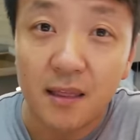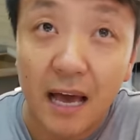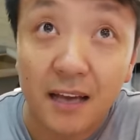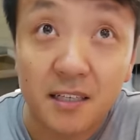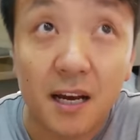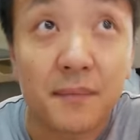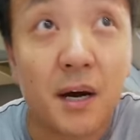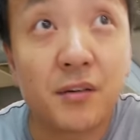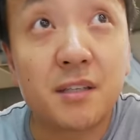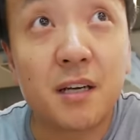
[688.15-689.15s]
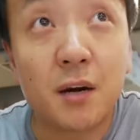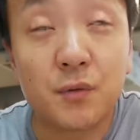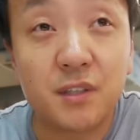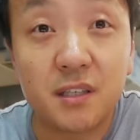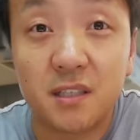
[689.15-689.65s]
Last time I was here, I
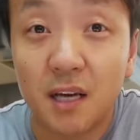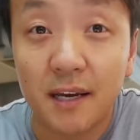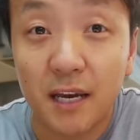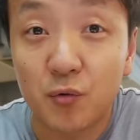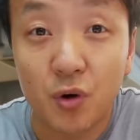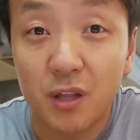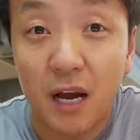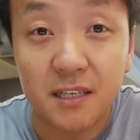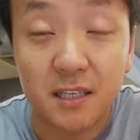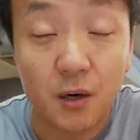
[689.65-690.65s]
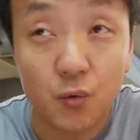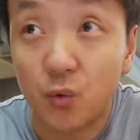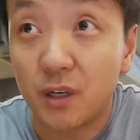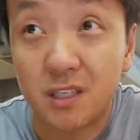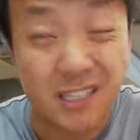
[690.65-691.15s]
went to Sungae Roll Laksa,
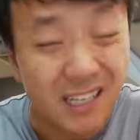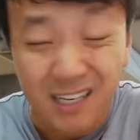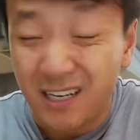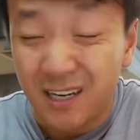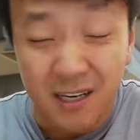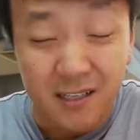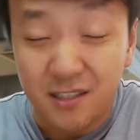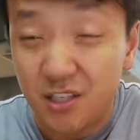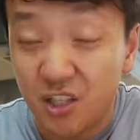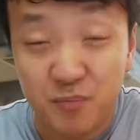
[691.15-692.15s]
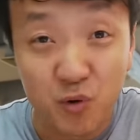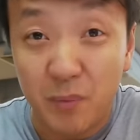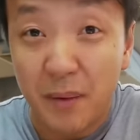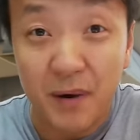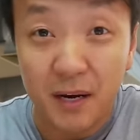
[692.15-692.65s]
which just blew
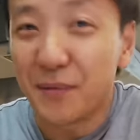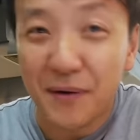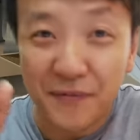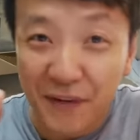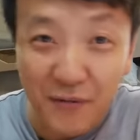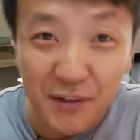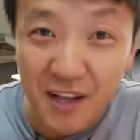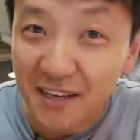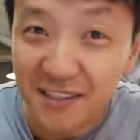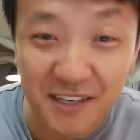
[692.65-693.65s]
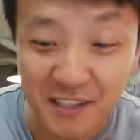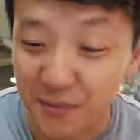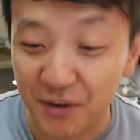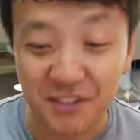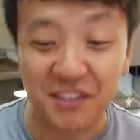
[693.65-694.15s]
my mind. One of my favorite laksa
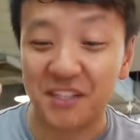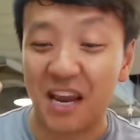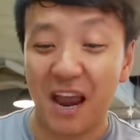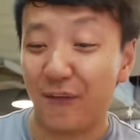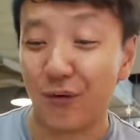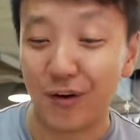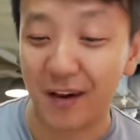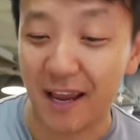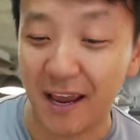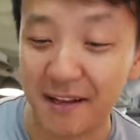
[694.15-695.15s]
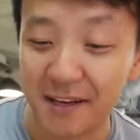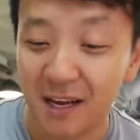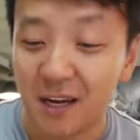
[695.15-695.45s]
experiences ever. And